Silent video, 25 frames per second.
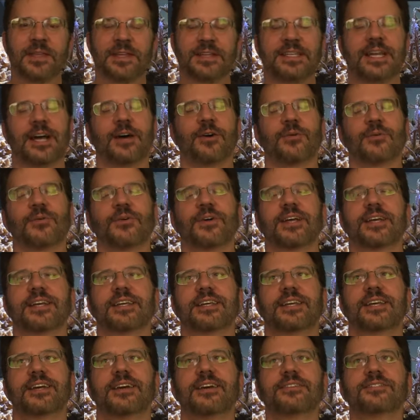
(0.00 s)
Now,
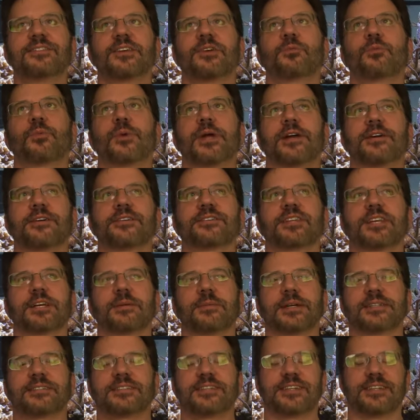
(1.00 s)
here's a weird thing
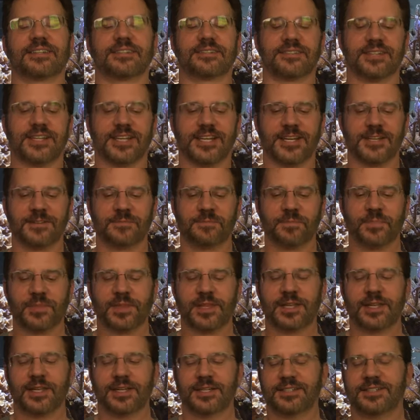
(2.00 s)
about TSA.
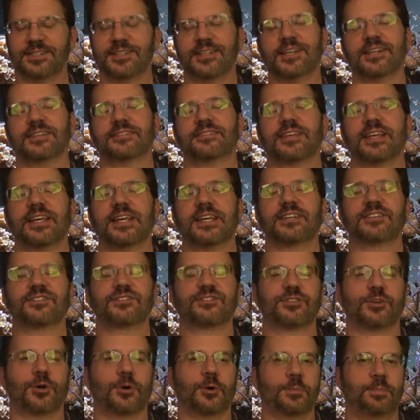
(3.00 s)
TSA is
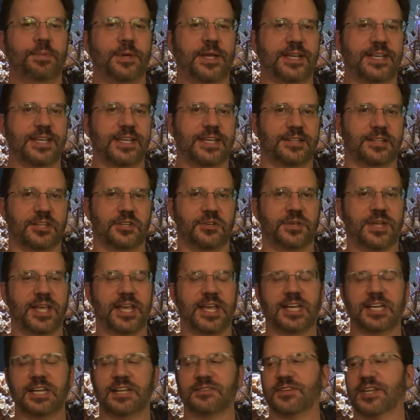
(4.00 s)
so picky that you
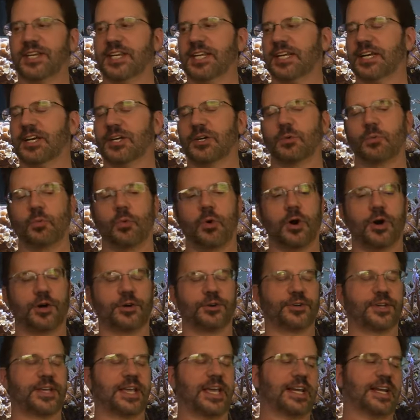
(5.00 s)
can't have any kind of
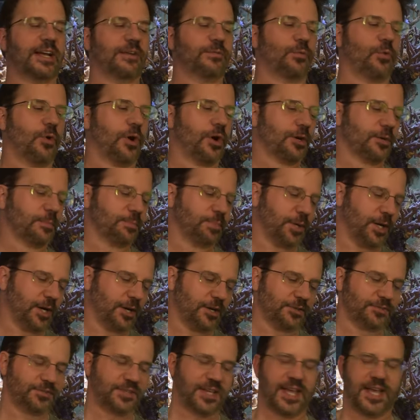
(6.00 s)
water, can't have water
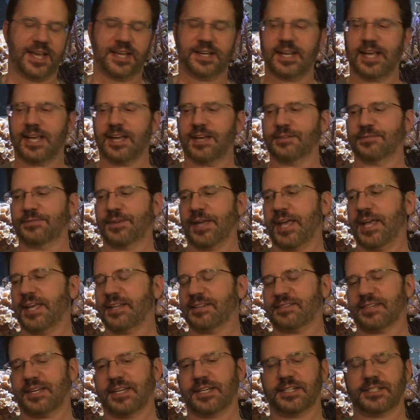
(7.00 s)
bottles, can't have hand
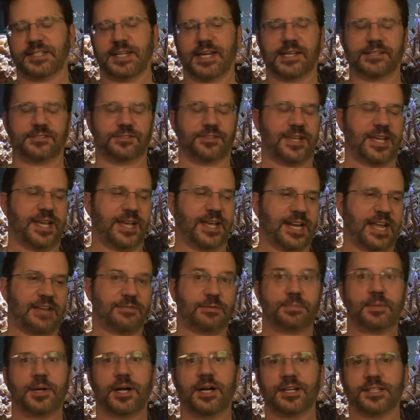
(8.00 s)
sanitizer, can't have
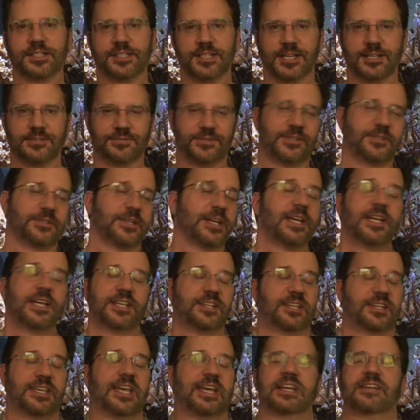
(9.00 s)
a pocket knife, you know,
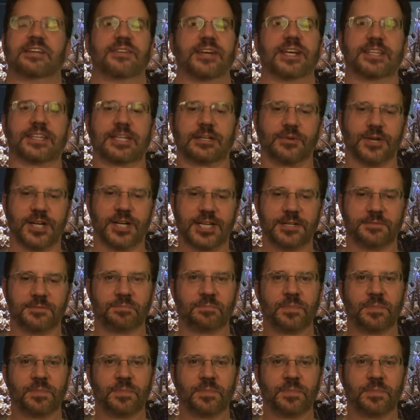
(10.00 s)
you can't have anything, right?